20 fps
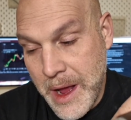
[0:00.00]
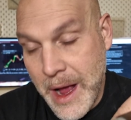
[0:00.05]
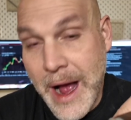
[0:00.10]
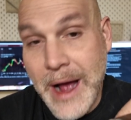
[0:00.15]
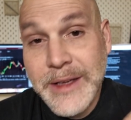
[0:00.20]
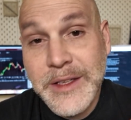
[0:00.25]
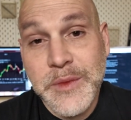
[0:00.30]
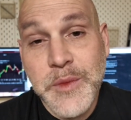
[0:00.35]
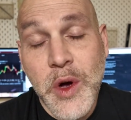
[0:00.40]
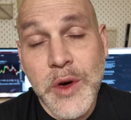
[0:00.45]

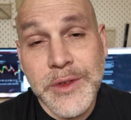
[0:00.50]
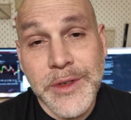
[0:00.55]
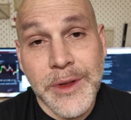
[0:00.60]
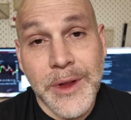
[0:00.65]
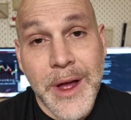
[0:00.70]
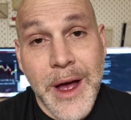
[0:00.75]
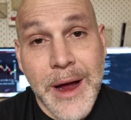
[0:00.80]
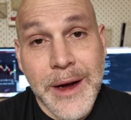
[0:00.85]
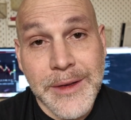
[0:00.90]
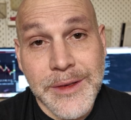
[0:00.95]
I smoked a
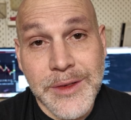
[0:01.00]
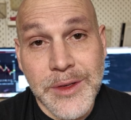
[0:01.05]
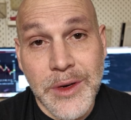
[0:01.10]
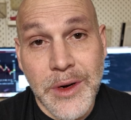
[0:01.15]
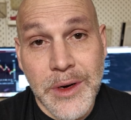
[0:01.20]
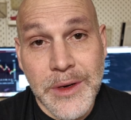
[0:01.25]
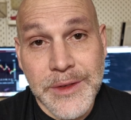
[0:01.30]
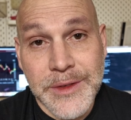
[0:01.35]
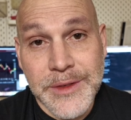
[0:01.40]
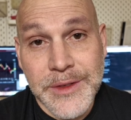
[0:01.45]
lot of
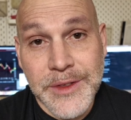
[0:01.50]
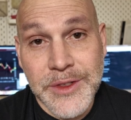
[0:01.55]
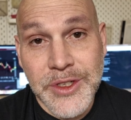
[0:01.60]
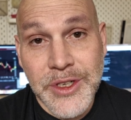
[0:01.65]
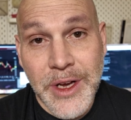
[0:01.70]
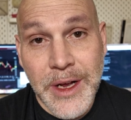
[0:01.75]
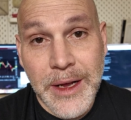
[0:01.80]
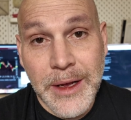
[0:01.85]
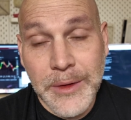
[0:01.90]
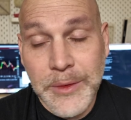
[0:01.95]
cigars as a
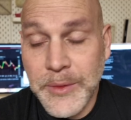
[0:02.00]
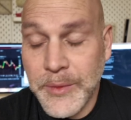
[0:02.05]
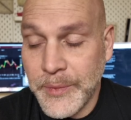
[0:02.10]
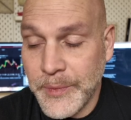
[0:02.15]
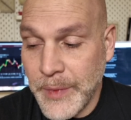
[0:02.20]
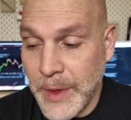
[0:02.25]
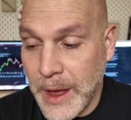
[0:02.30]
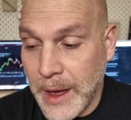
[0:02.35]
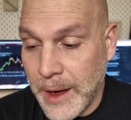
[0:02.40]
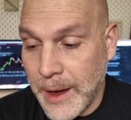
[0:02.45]
child.
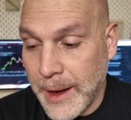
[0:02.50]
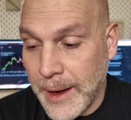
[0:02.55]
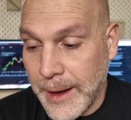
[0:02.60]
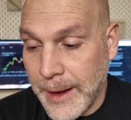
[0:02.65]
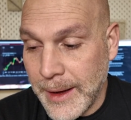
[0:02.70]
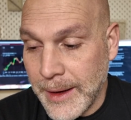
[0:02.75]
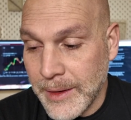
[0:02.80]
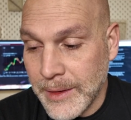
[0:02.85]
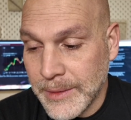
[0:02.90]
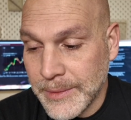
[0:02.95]

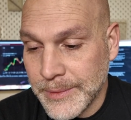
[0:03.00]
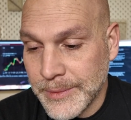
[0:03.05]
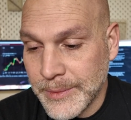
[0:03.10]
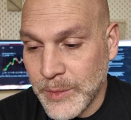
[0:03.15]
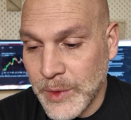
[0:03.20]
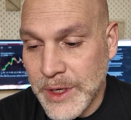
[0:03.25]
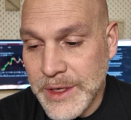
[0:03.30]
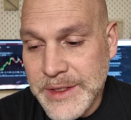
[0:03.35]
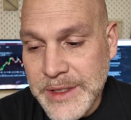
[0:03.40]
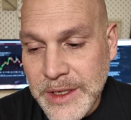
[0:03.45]

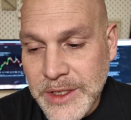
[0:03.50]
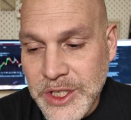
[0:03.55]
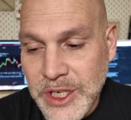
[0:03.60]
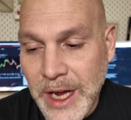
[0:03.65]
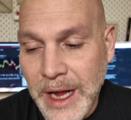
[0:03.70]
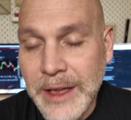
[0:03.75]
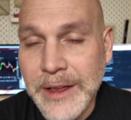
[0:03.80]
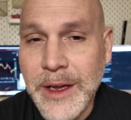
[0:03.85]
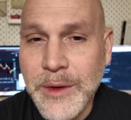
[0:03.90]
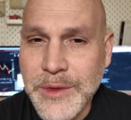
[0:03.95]
When I say
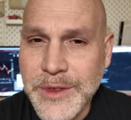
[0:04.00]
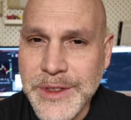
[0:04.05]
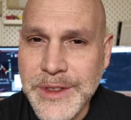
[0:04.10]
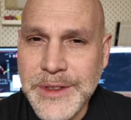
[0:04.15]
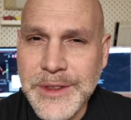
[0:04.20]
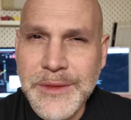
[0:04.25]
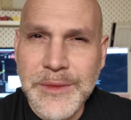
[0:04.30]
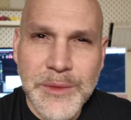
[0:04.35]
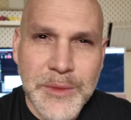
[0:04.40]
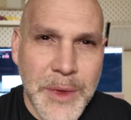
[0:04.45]
child, I was
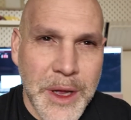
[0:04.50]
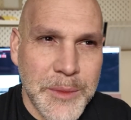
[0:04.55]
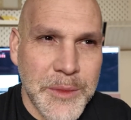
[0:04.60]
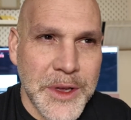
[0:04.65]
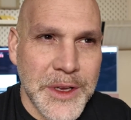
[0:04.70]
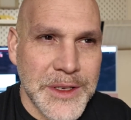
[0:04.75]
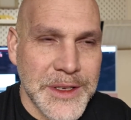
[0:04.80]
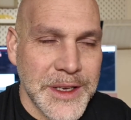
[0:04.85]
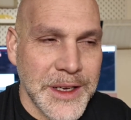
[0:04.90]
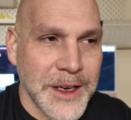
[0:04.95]

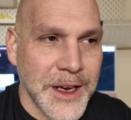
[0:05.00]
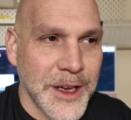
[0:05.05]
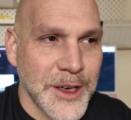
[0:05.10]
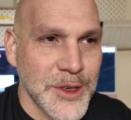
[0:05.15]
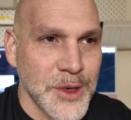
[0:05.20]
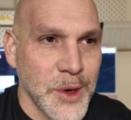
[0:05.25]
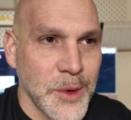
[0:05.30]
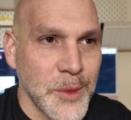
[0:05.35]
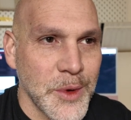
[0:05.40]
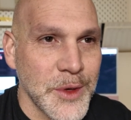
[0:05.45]
maybe a
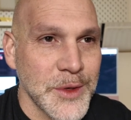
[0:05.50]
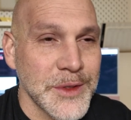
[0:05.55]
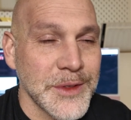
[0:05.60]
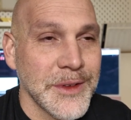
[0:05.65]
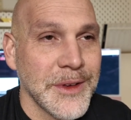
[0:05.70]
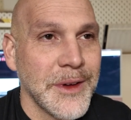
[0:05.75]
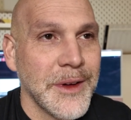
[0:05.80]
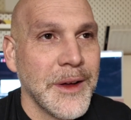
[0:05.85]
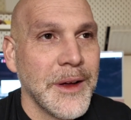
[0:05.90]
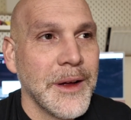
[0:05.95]
teenager almost.
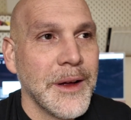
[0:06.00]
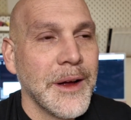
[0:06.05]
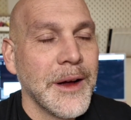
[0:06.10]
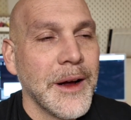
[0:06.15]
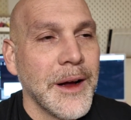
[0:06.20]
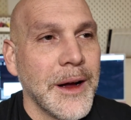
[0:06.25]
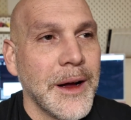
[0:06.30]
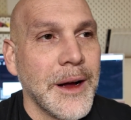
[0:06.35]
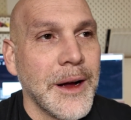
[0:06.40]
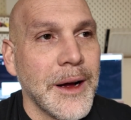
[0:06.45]

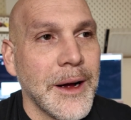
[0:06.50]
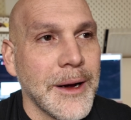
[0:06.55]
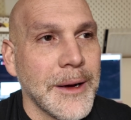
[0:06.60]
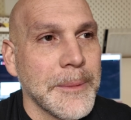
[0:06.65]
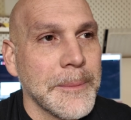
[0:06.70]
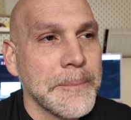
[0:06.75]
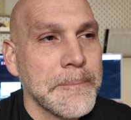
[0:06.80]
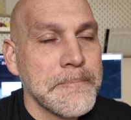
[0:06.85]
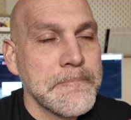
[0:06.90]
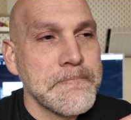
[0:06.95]

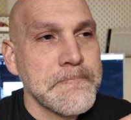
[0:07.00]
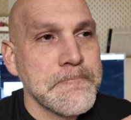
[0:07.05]
Um,